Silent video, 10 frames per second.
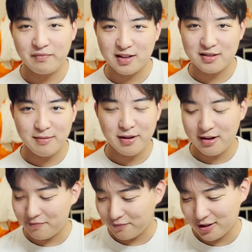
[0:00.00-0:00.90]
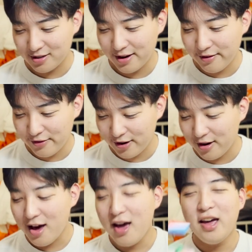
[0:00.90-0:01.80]
It's not bad. It's kind of fun.
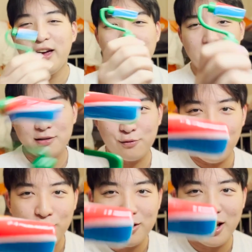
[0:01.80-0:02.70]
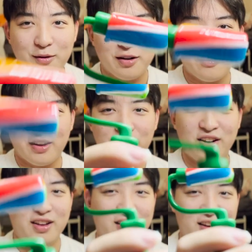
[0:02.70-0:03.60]
If this rolled, I would have given
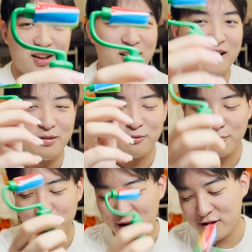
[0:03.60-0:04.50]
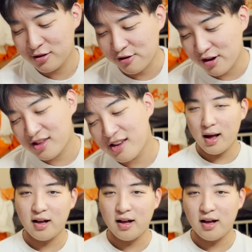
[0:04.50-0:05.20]
it like a better score, I think.